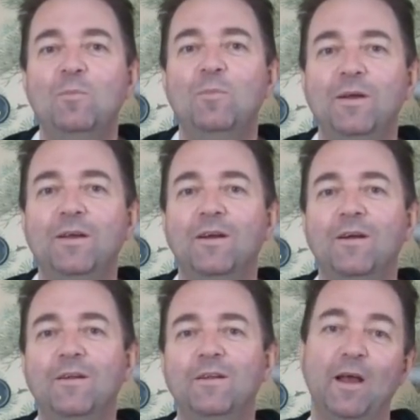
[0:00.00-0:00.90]
You
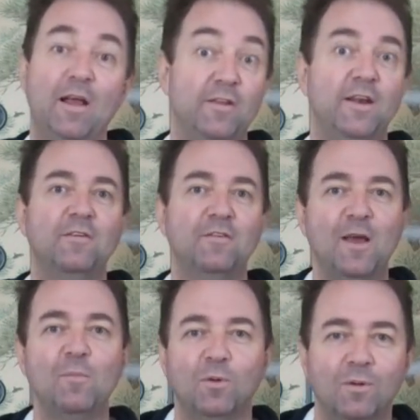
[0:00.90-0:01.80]
know, as an
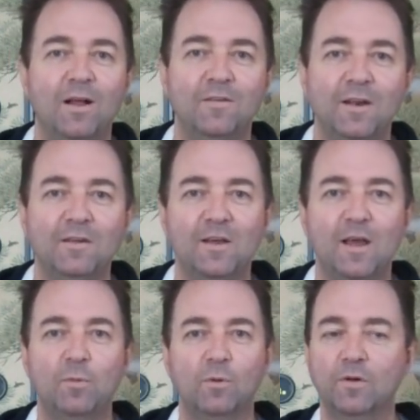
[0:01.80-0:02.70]
example,
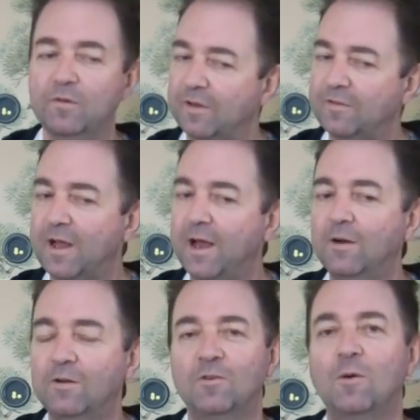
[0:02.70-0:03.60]
because they're
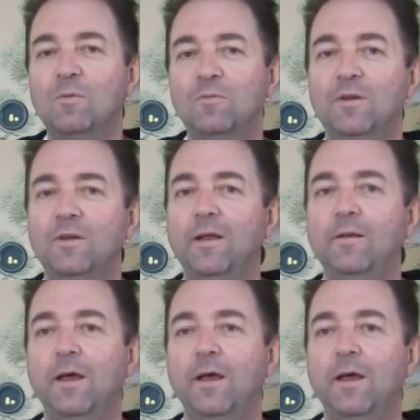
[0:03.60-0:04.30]
staying on top of it.